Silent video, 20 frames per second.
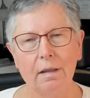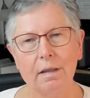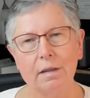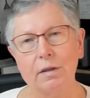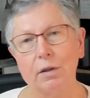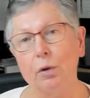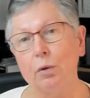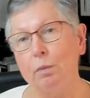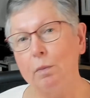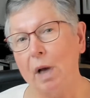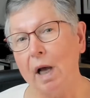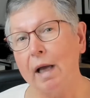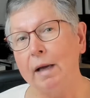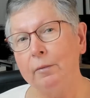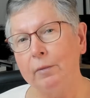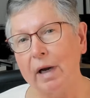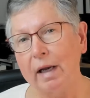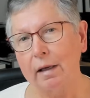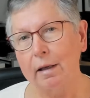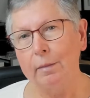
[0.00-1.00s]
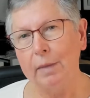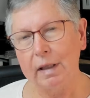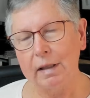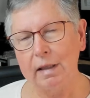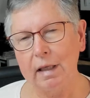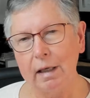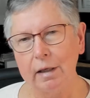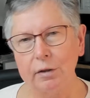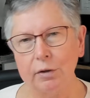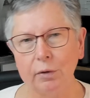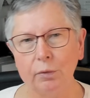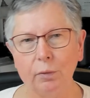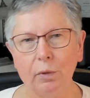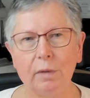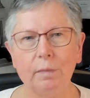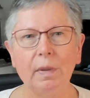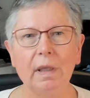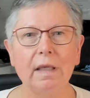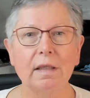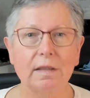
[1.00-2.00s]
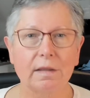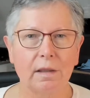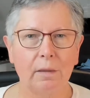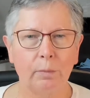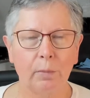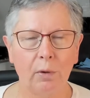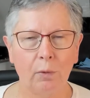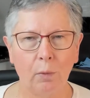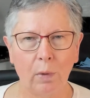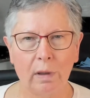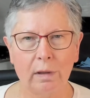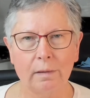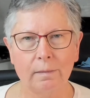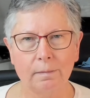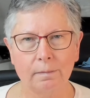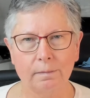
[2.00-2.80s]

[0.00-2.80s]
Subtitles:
So my recommendation would be a simple one.